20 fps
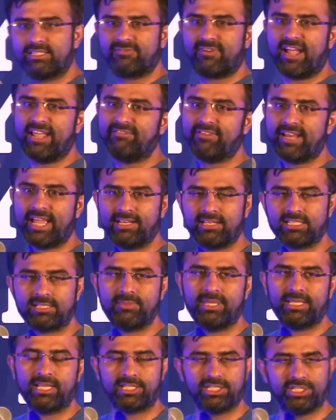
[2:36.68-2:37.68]
5 9 is
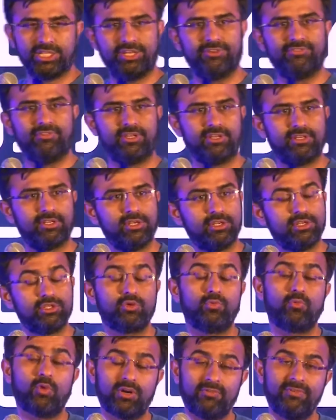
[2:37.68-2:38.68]
being achieved?
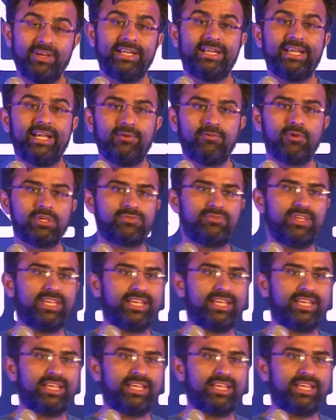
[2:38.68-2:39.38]
So what we did was we